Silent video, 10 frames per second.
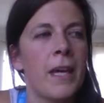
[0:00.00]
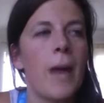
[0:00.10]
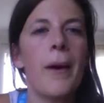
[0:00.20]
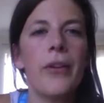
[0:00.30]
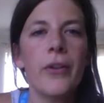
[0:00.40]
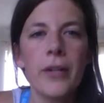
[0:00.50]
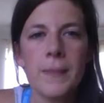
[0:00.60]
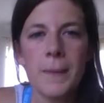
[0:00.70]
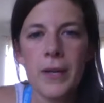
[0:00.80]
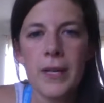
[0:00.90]
your
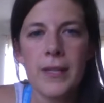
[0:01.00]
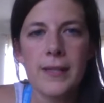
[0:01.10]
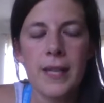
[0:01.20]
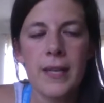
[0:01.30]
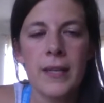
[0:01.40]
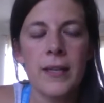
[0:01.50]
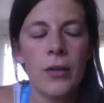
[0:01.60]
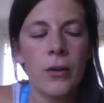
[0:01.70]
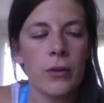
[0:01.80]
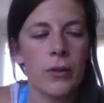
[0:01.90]
experience in,
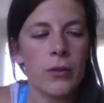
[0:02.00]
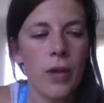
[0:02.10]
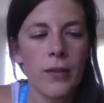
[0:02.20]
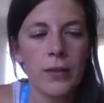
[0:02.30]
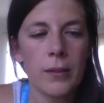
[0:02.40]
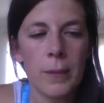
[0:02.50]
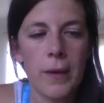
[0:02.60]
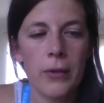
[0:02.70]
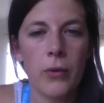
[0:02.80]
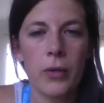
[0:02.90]
you talked a little bit about
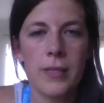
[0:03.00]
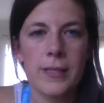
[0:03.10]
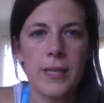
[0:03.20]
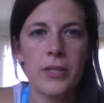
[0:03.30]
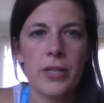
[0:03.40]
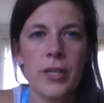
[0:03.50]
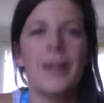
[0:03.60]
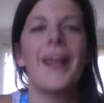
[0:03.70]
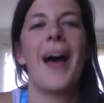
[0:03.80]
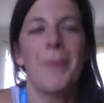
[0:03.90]
your organization.
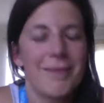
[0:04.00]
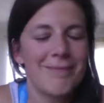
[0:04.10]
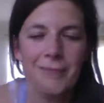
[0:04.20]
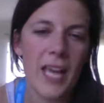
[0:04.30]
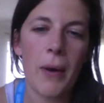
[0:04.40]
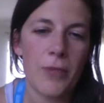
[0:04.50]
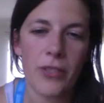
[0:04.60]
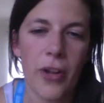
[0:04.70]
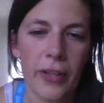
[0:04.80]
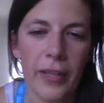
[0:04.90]
I'm just
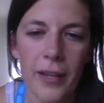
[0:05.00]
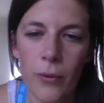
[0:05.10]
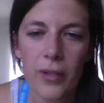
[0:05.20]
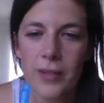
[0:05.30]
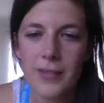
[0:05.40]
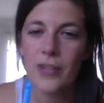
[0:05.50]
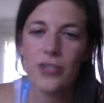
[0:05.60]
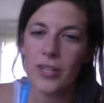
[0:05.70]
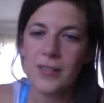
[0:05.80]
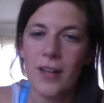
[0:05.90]
calling it an
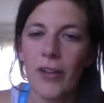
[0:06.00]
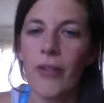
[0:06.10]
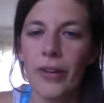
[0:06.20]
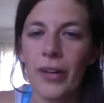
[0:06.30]
organization. It's all over.